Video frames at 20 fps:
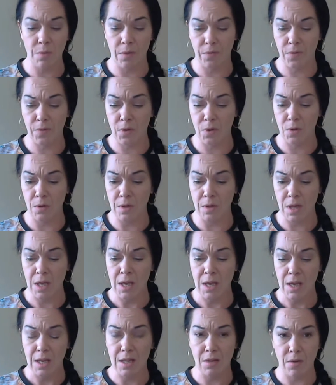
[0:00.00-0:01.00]
food
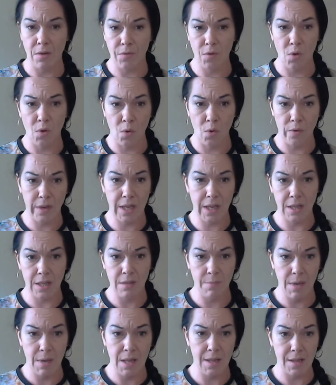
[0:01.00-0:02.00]
until I've got all the kidney
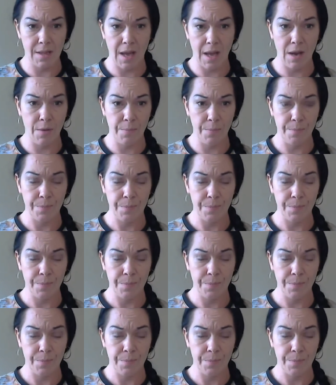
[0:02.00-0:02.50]
beans out.